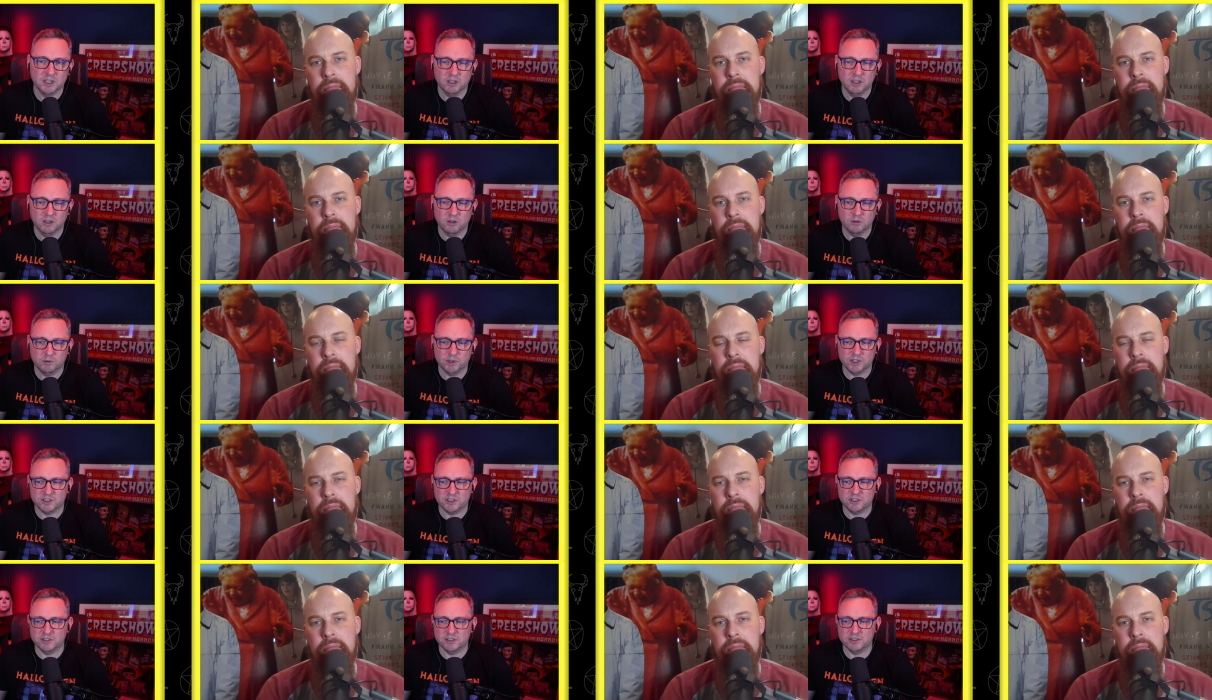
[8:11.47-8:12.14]

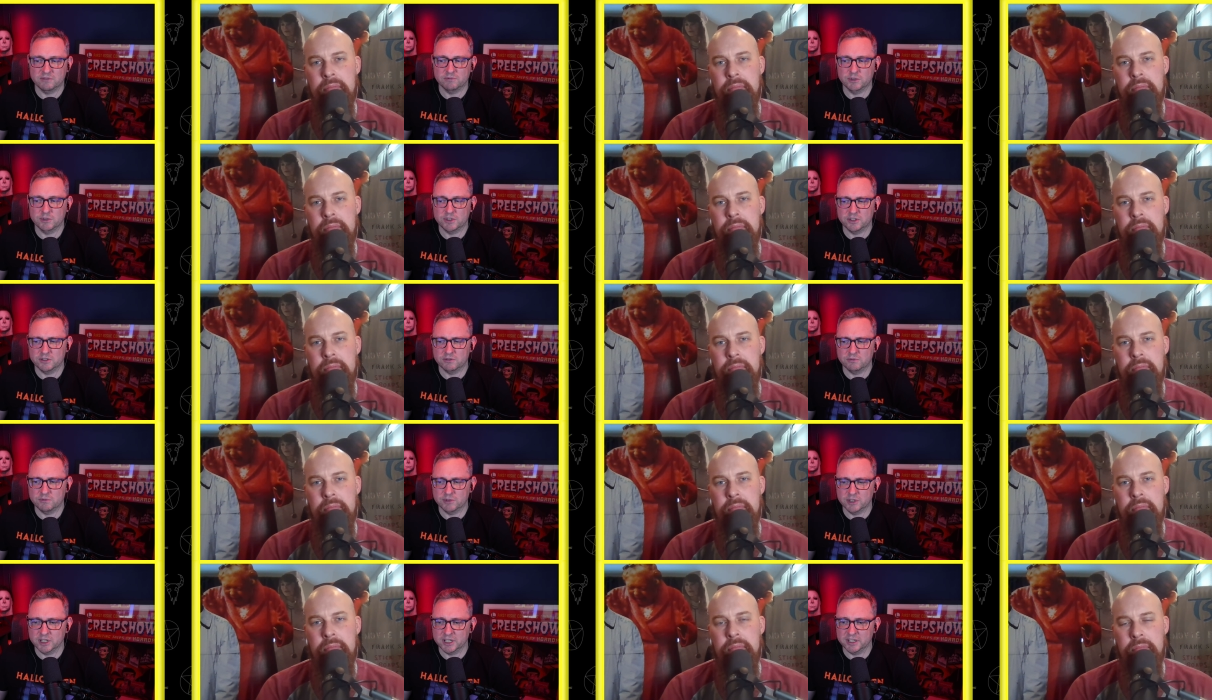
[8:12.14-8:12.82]
Speaker 1: which is which is
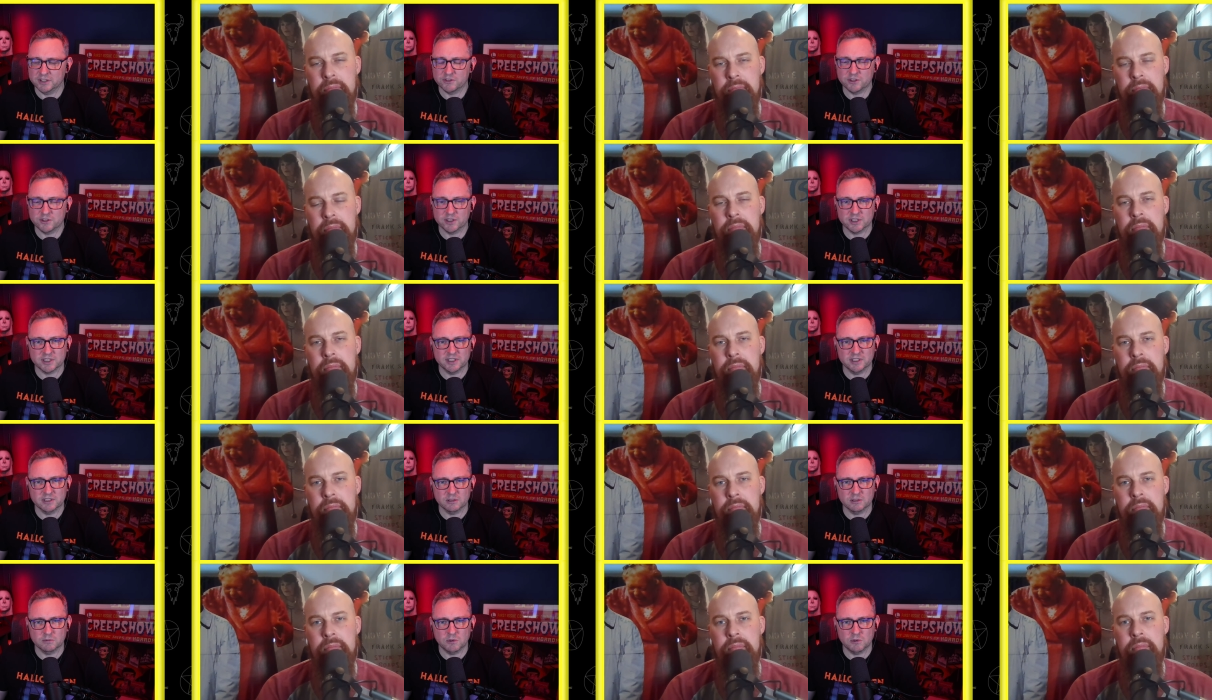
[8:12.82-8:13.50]
really
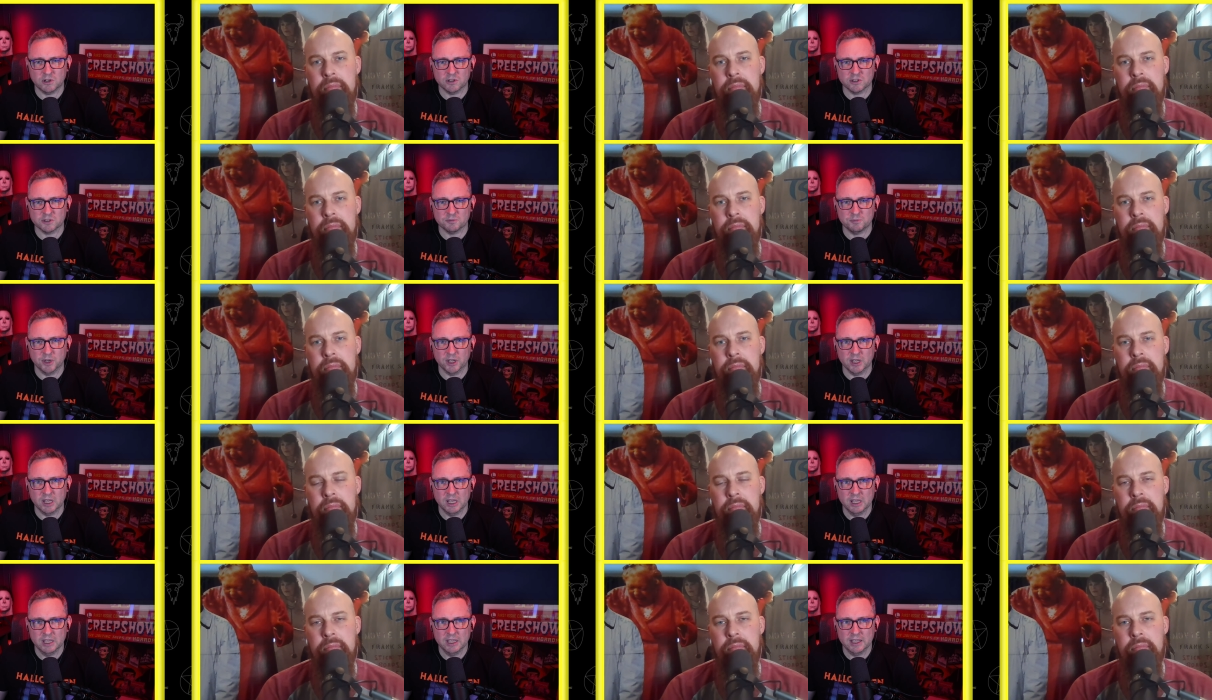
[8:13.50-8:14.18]
interesting to watch.
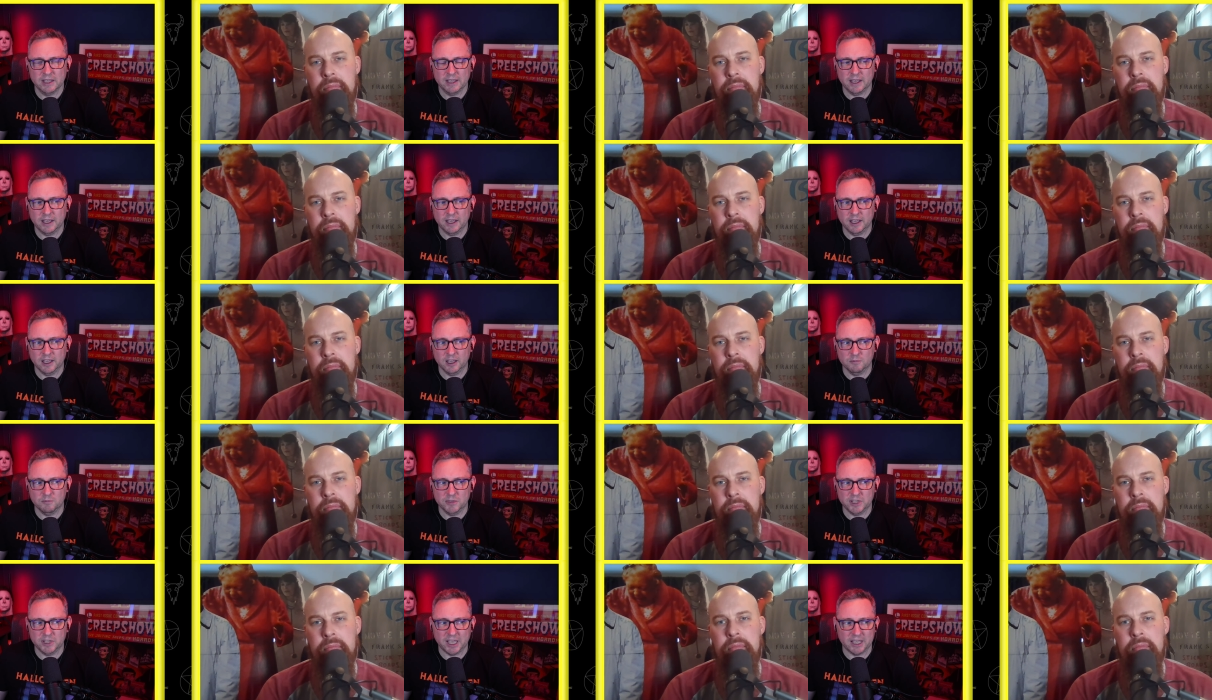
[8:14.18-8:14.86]
But
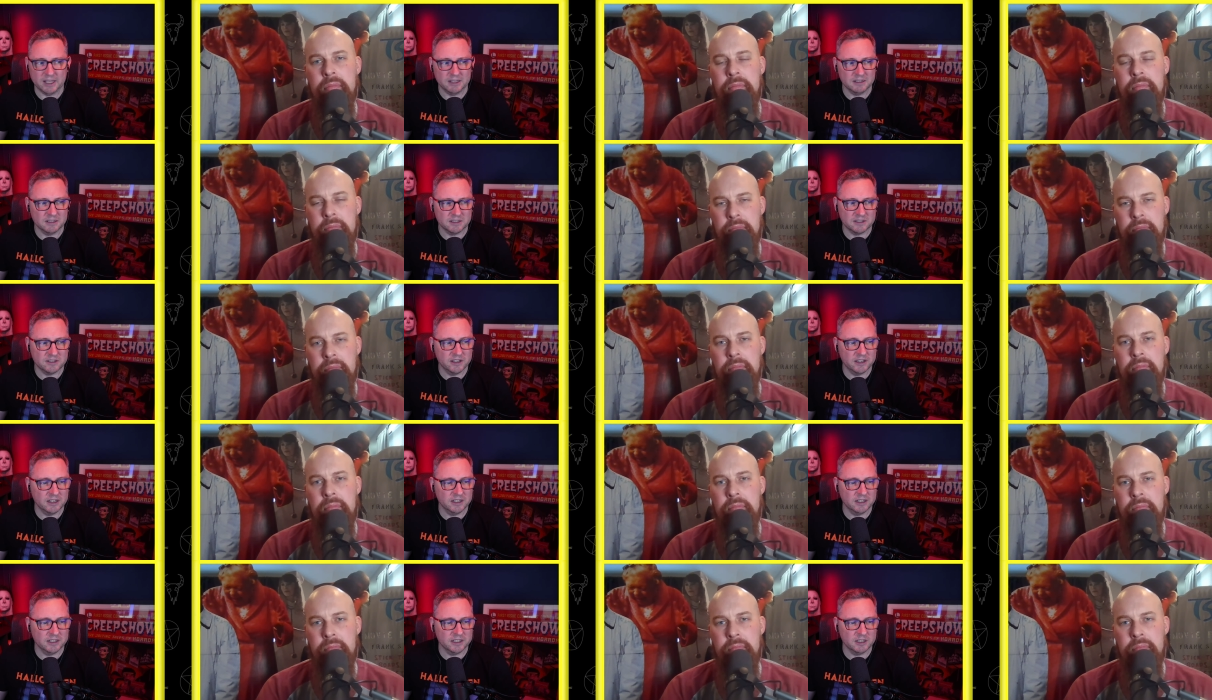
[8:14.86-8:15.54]
um, yeah,
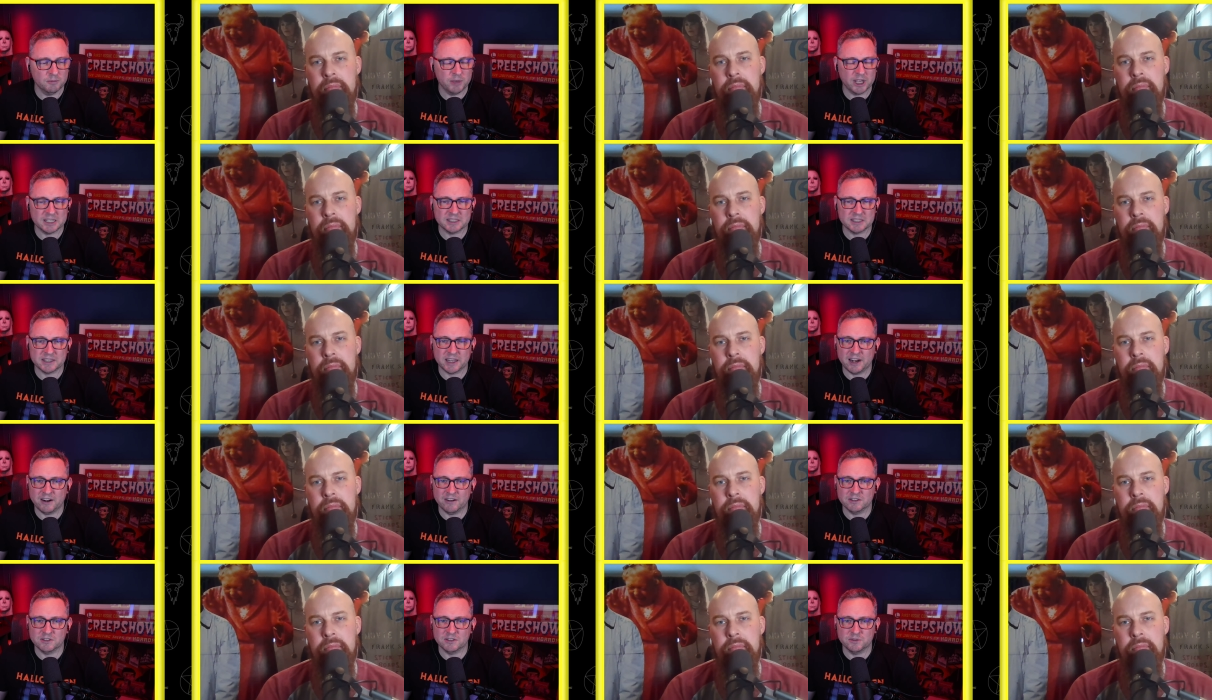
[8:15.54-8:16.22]
certainly the best
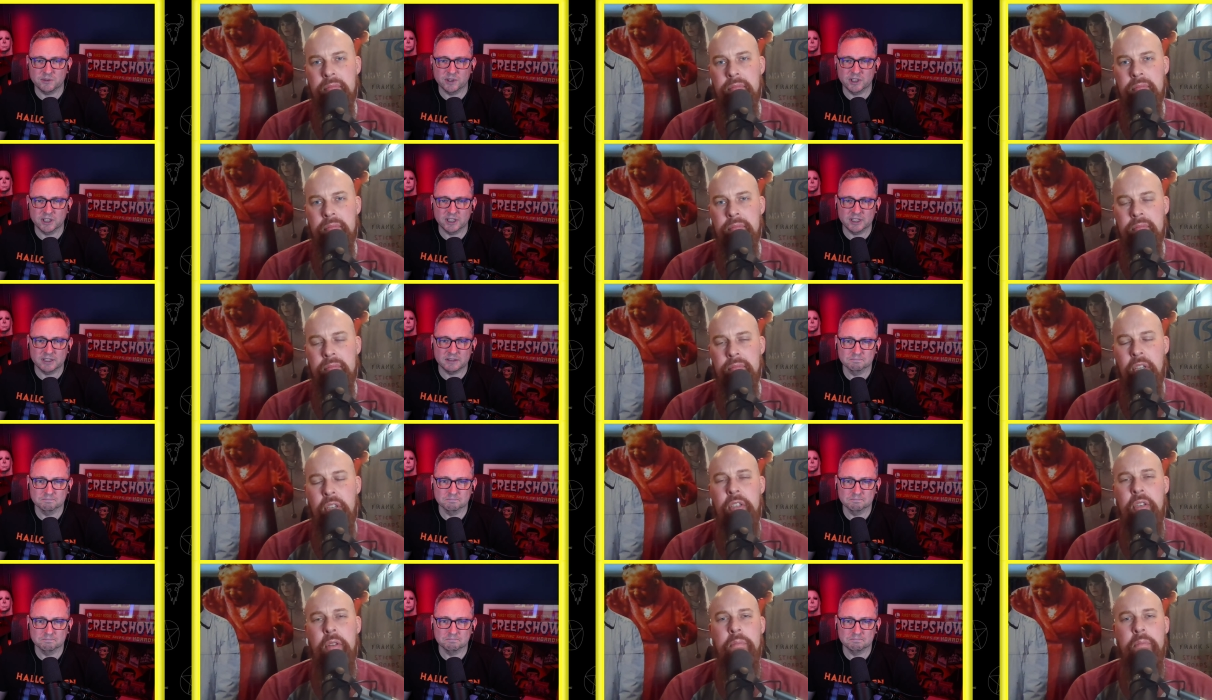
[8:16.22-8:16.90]
character in
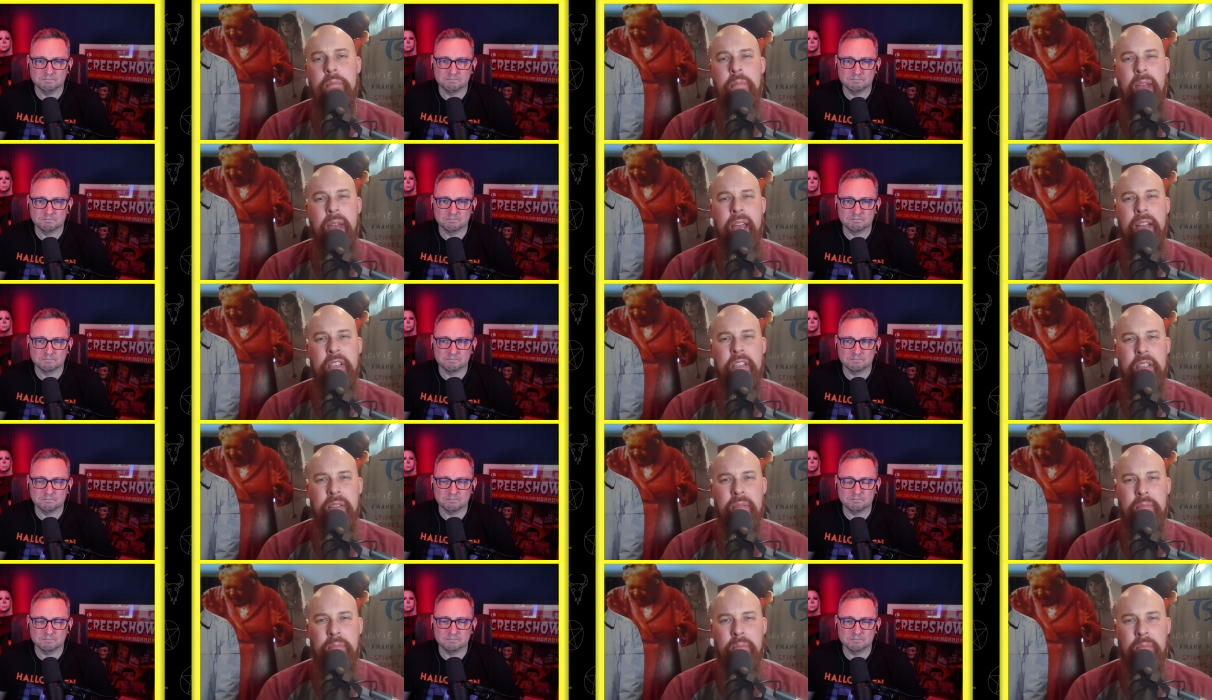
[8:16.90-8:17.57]
this. Could you
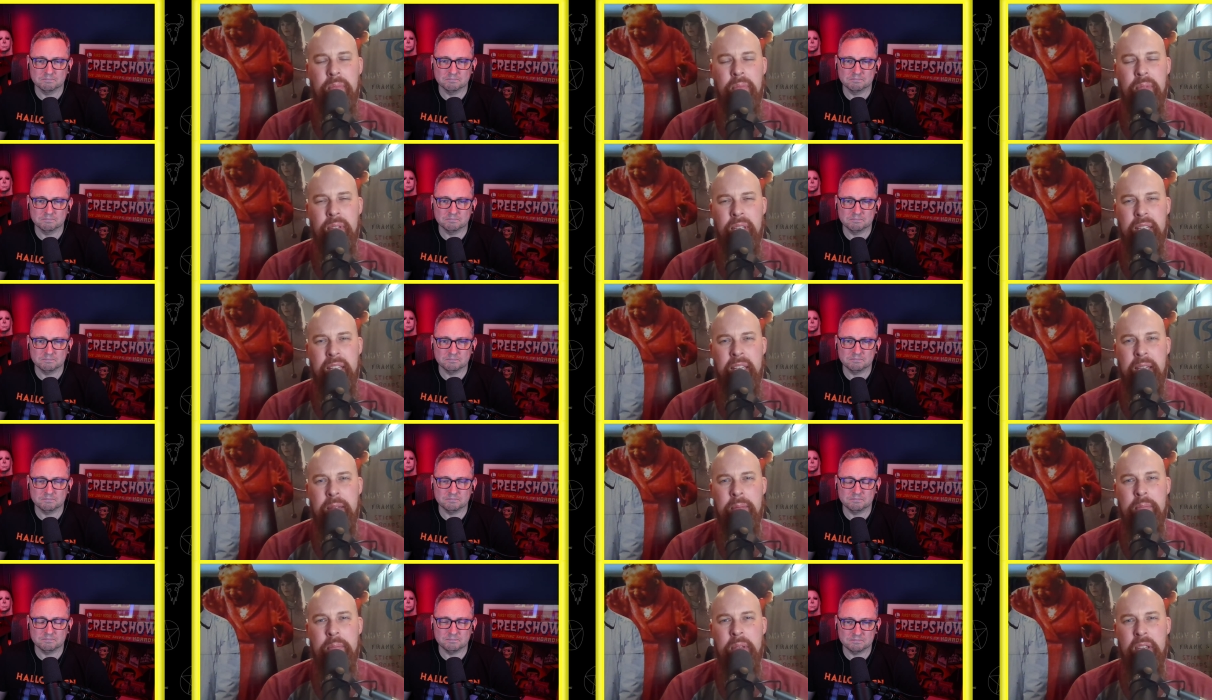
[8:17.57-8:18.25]
imagine
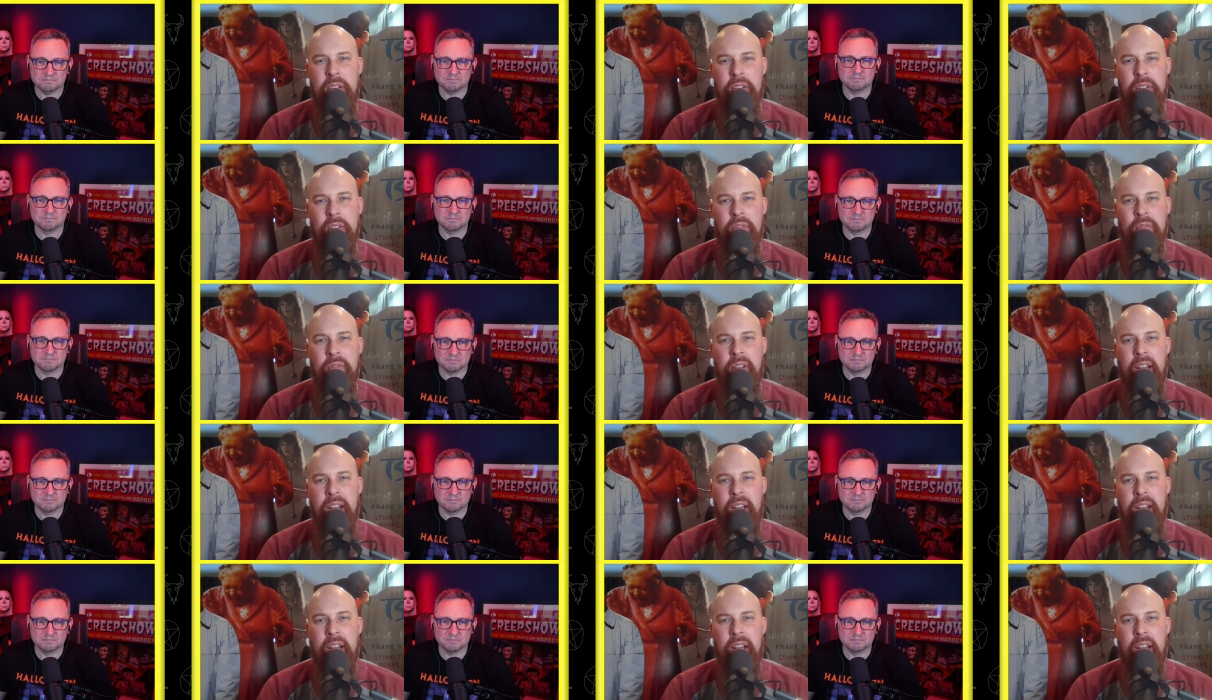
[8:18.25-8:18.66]
like him being your